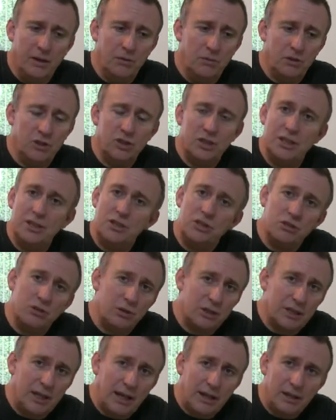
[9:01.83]
which teaches you
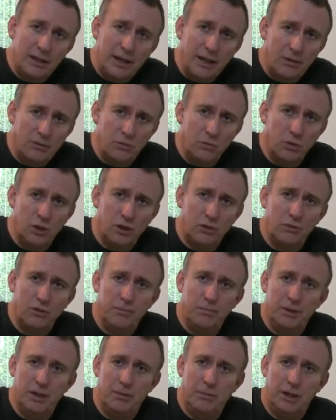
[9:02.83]
exactly how to work
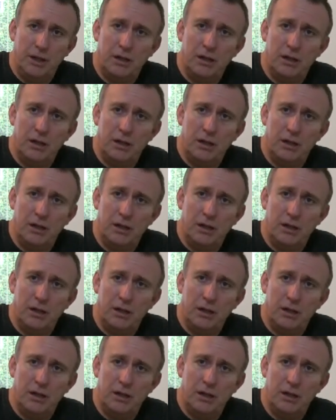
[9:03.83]
with bulimic